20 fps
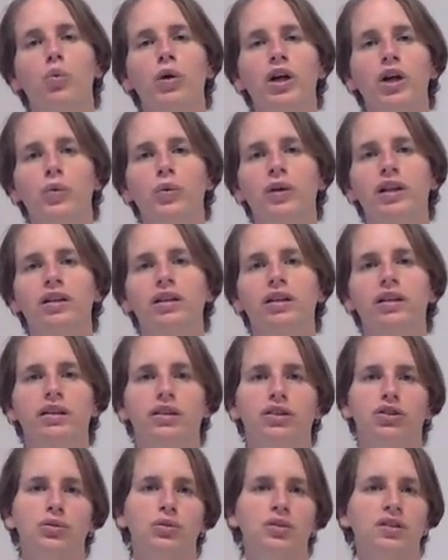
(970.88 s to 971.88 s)
we
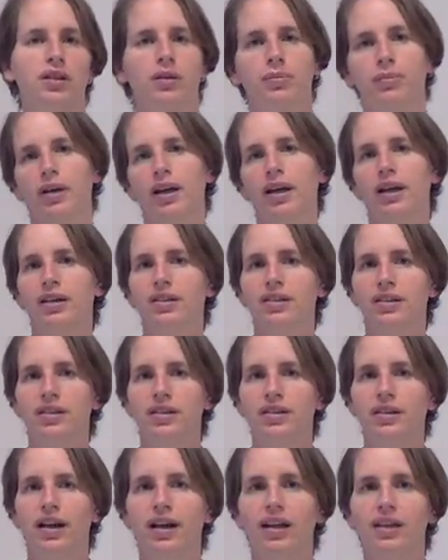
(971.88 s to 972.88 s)
will do some
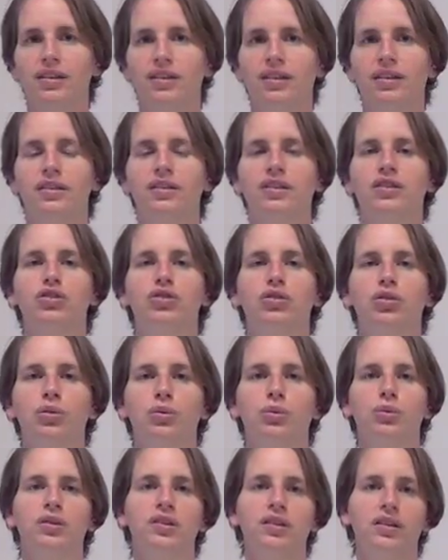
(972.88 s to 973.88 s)
exercises
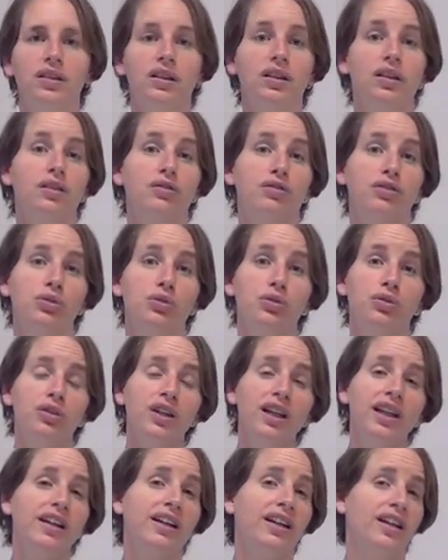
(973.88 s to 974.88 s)
to see if you
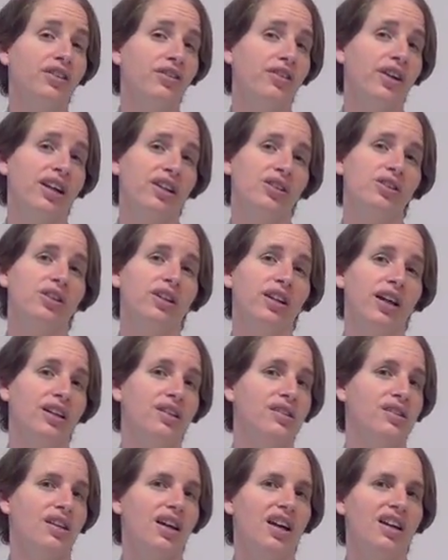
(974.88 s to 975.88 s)
really can
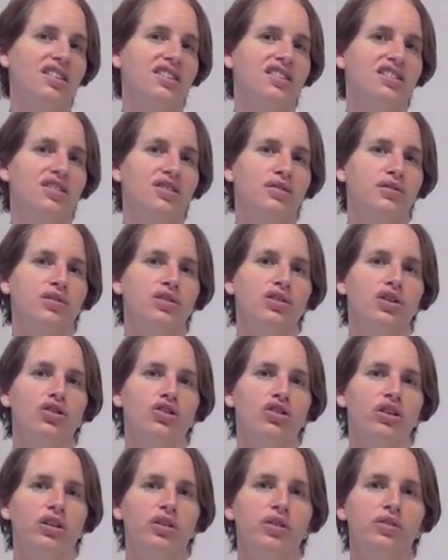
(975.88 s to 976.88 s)
recognize cases of
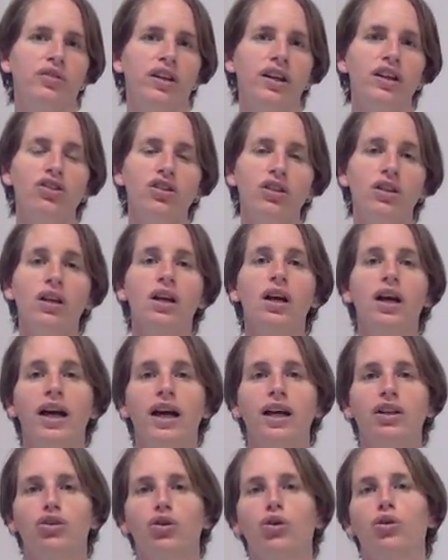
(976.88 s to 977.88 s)
social innovation
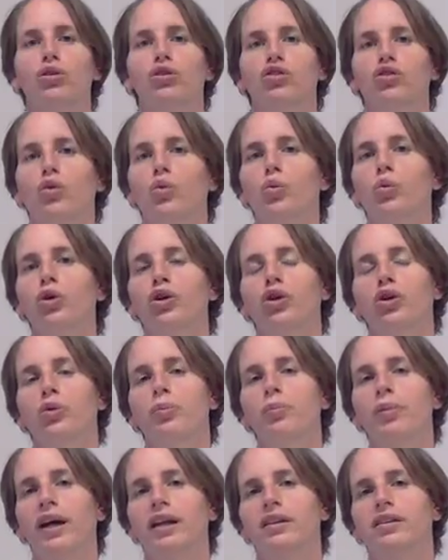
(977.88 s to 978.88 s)
and also
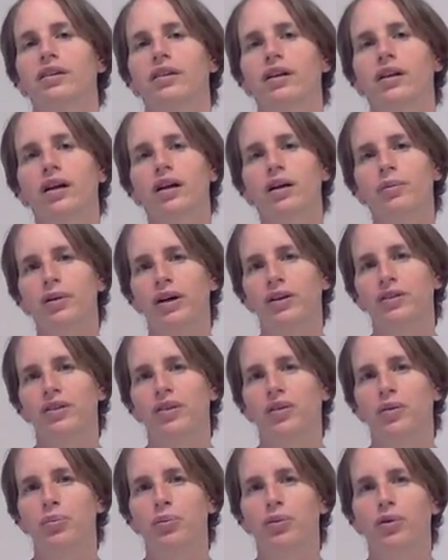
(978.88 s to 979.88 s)
work better
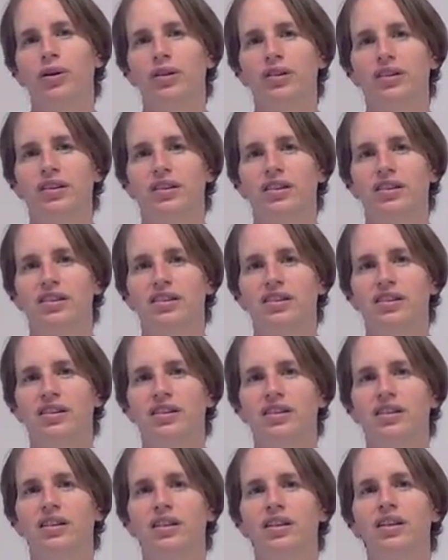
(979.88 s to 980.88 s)
about the
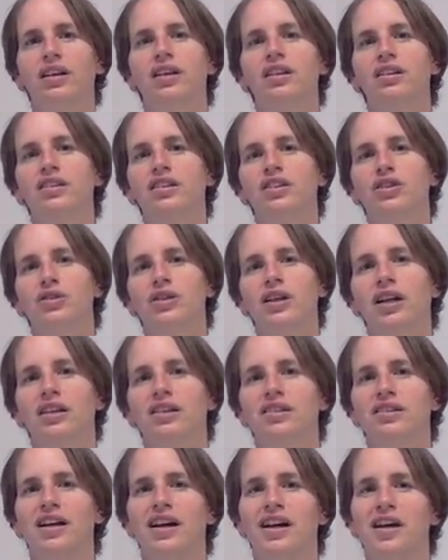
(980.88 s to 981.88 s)
process. See you
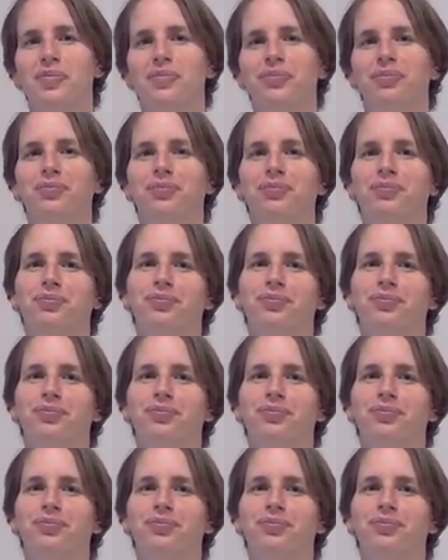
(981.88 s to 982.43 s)
next time.